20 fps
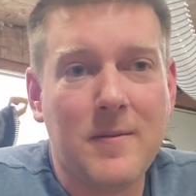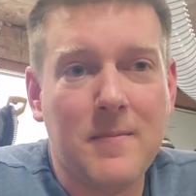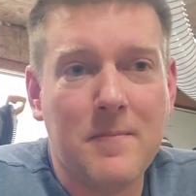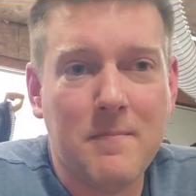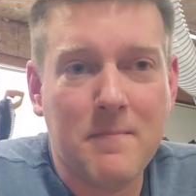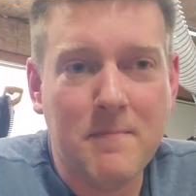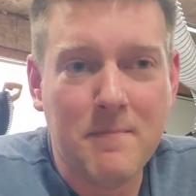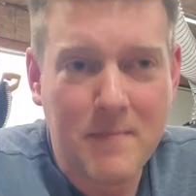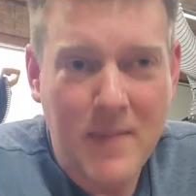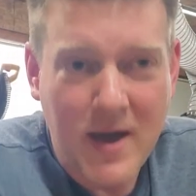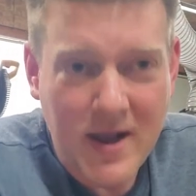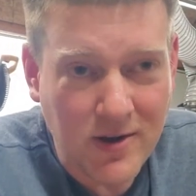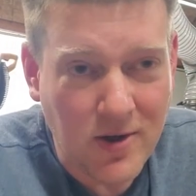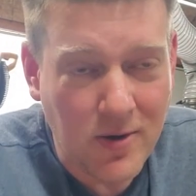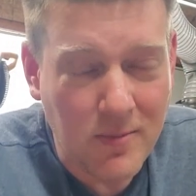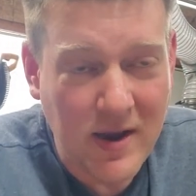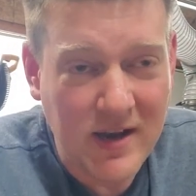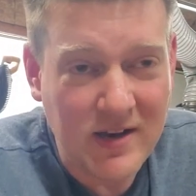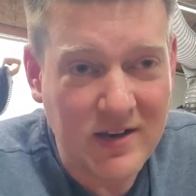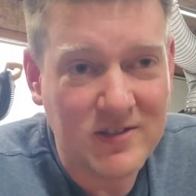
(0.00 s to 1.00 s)
Medical
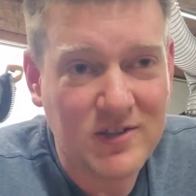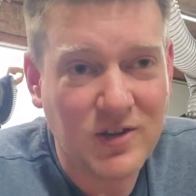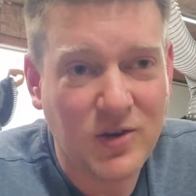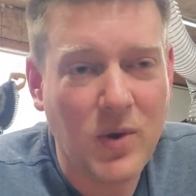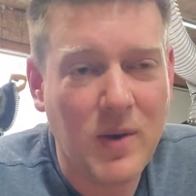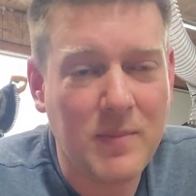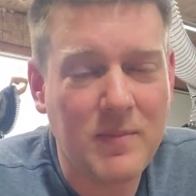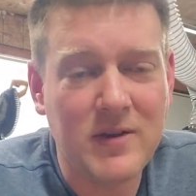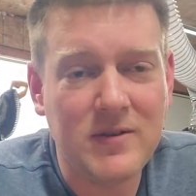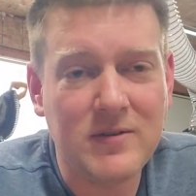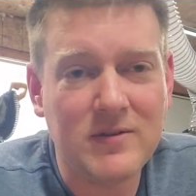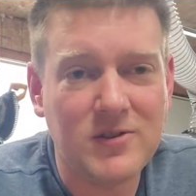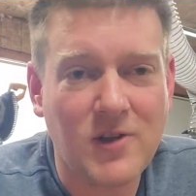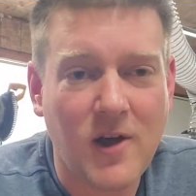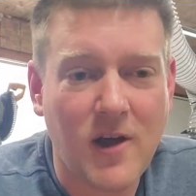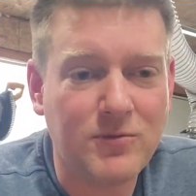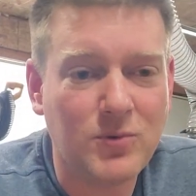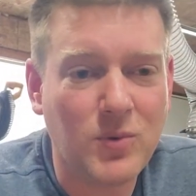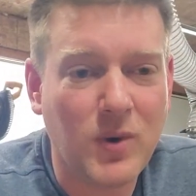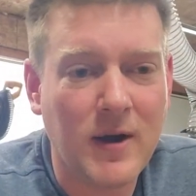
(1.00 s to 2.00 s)
maintenance equipment
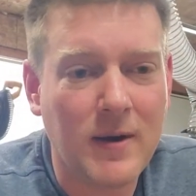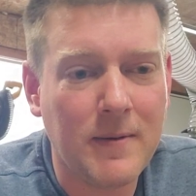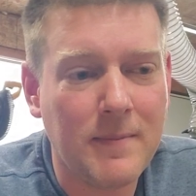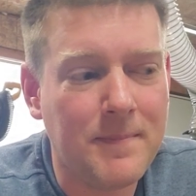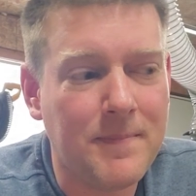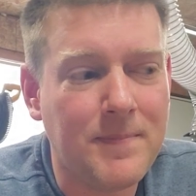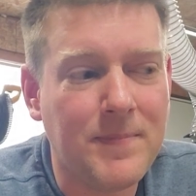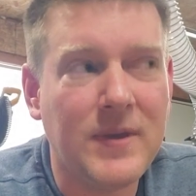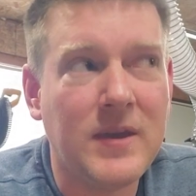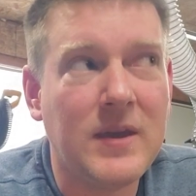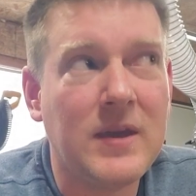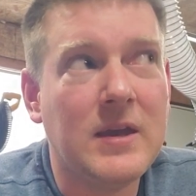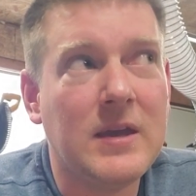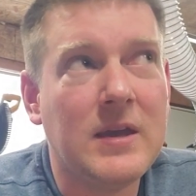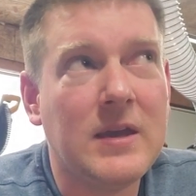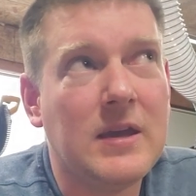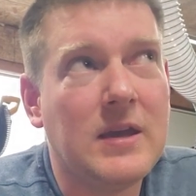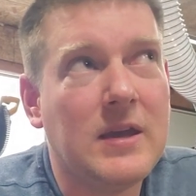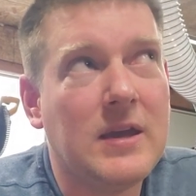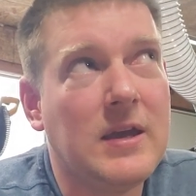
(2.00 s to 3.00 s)
software.
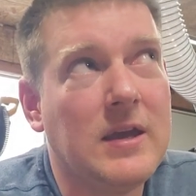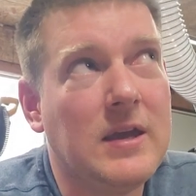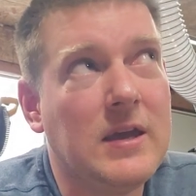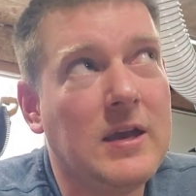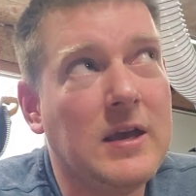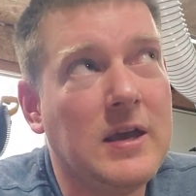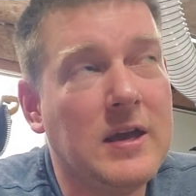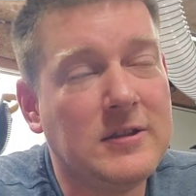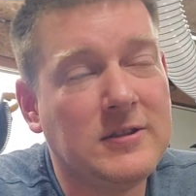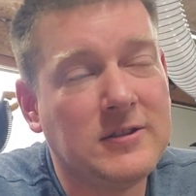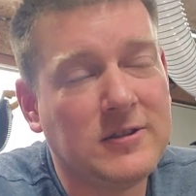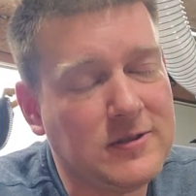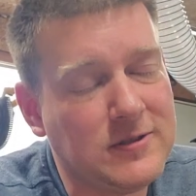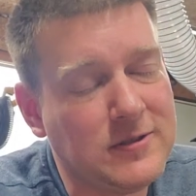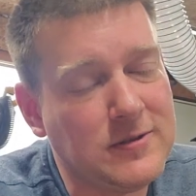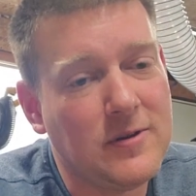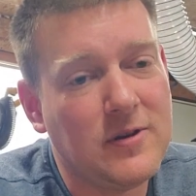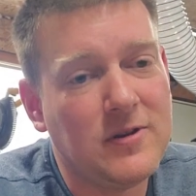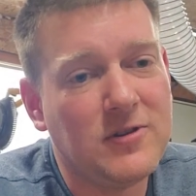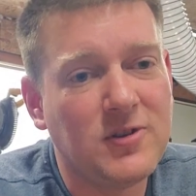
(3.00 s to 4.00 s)

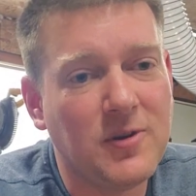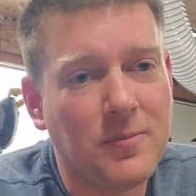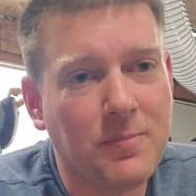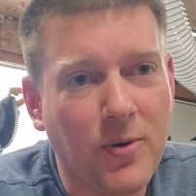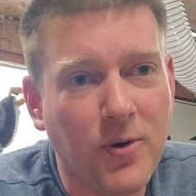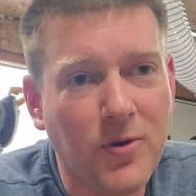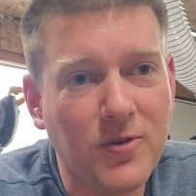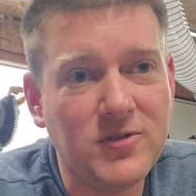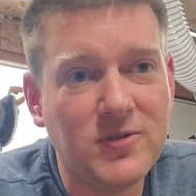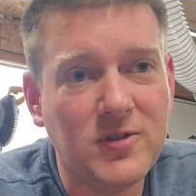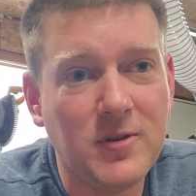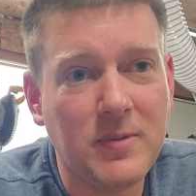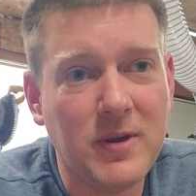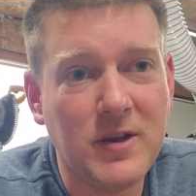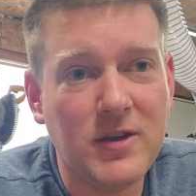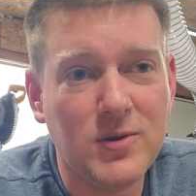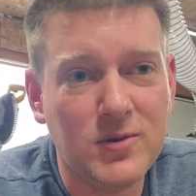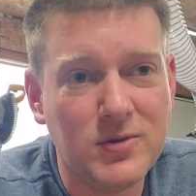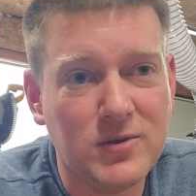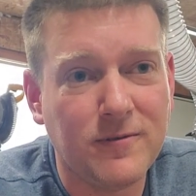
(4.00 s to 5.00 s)
It's supposed to be
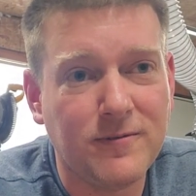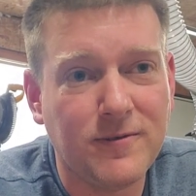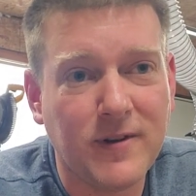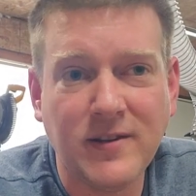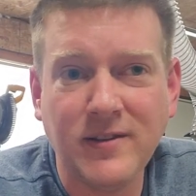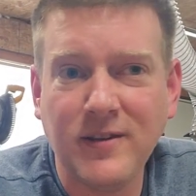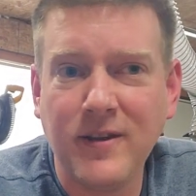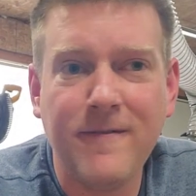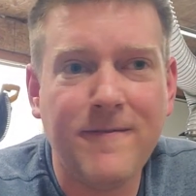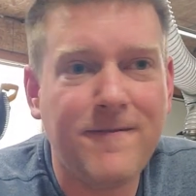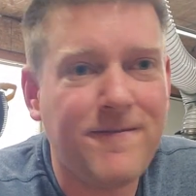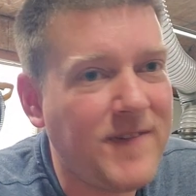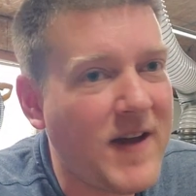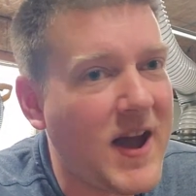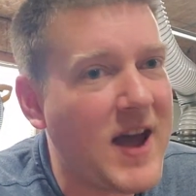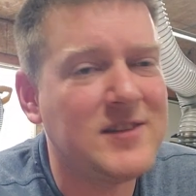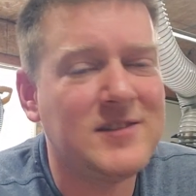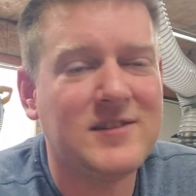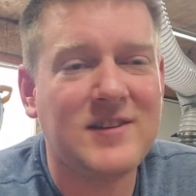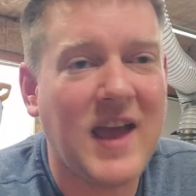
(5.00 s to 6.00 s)
user friendly,
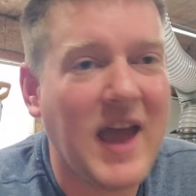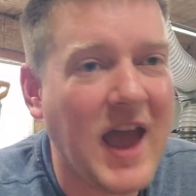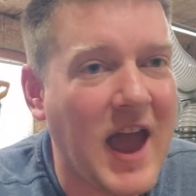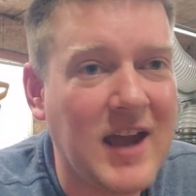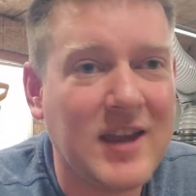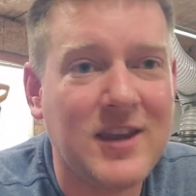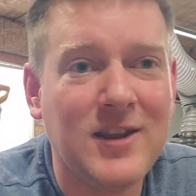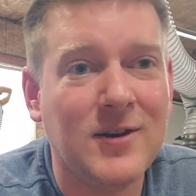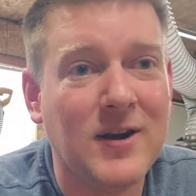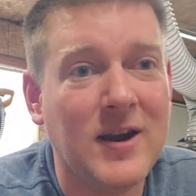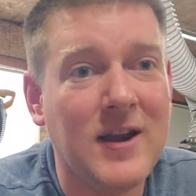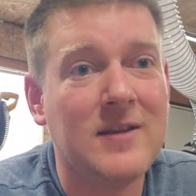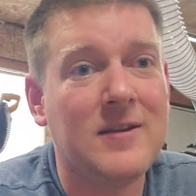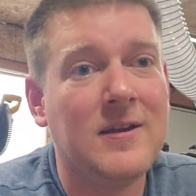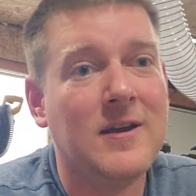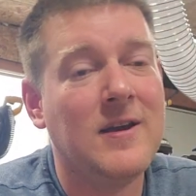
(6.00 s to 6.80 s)
fast, accurate.